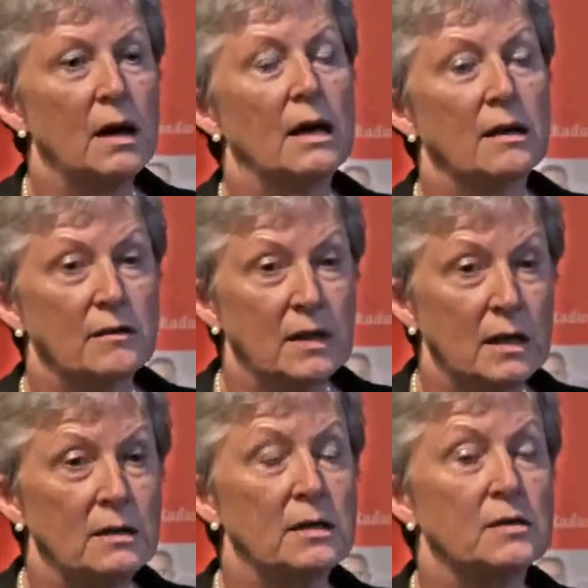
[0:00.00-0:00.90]
And I
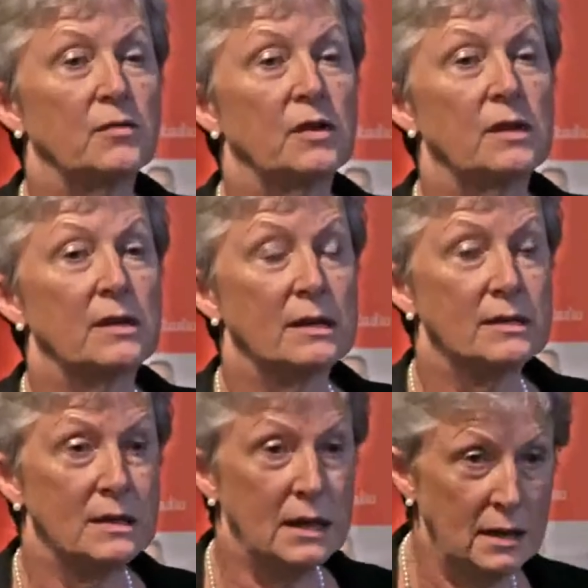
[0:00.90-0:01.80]
think it needs for the
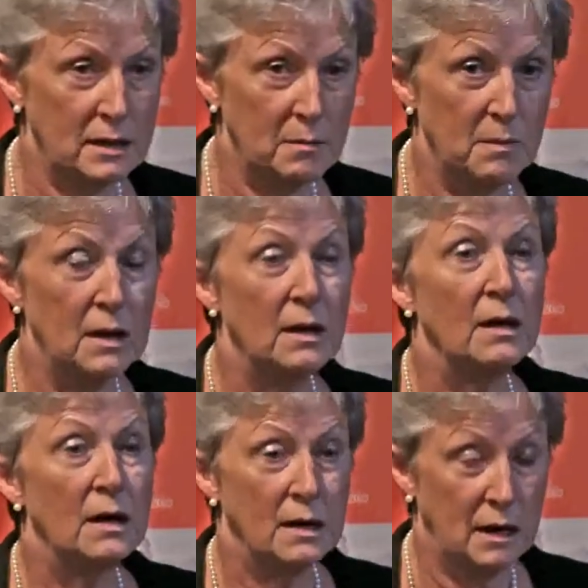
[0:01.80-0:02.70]
United Kingdom
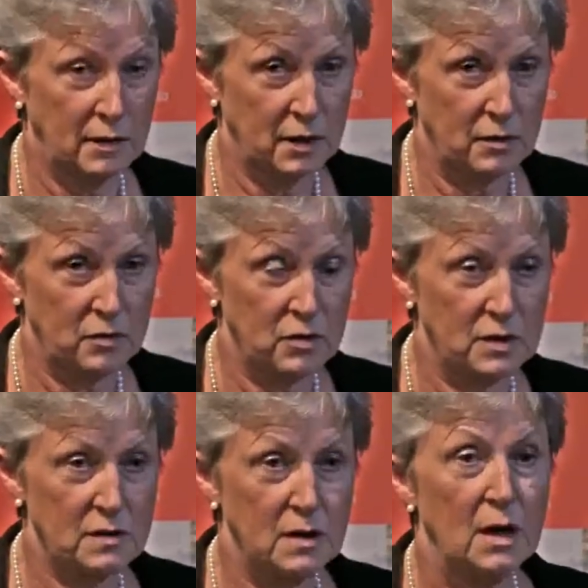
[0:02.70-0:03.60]
and other
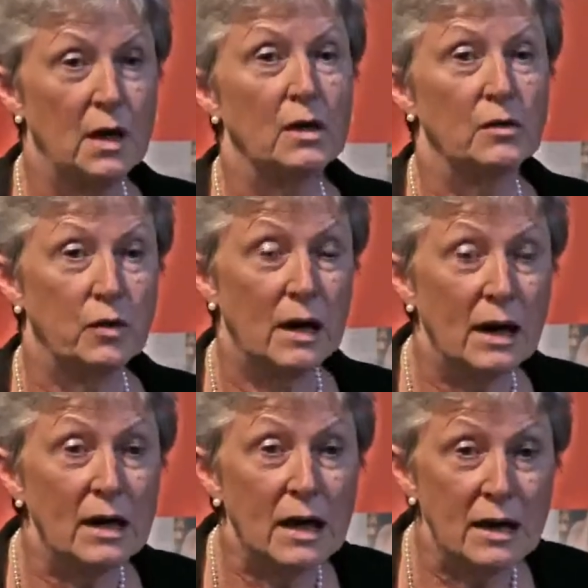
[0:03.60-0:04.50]
countries to
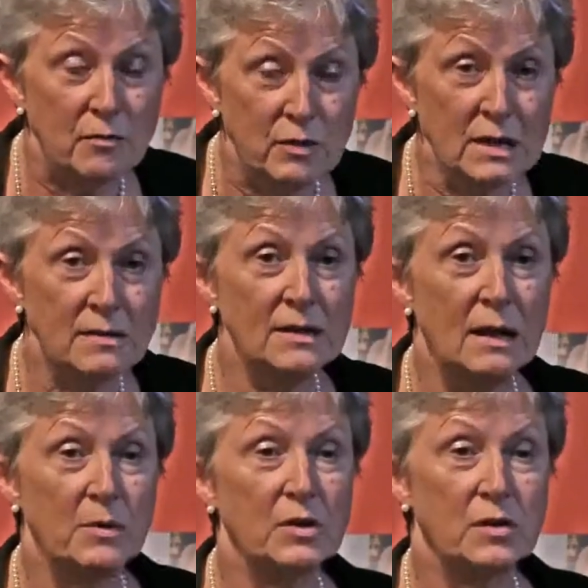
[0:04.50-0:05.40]

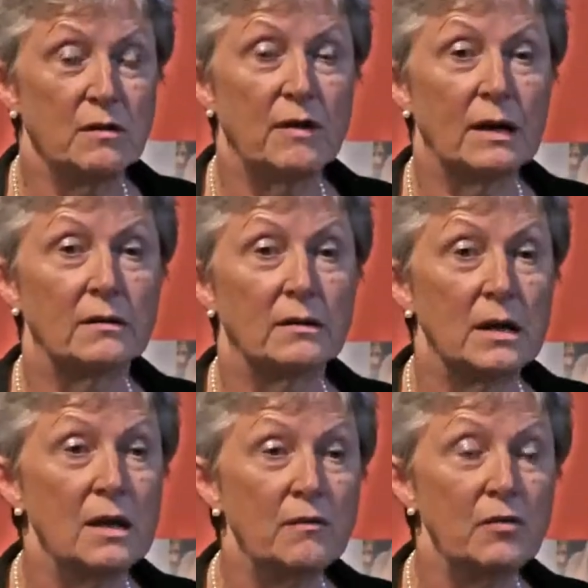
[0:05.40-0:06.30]
re-establish the fact that
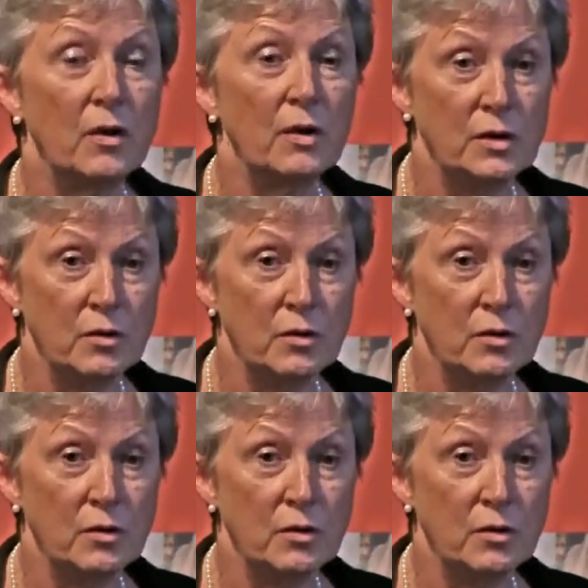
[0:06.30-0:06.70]
if you're in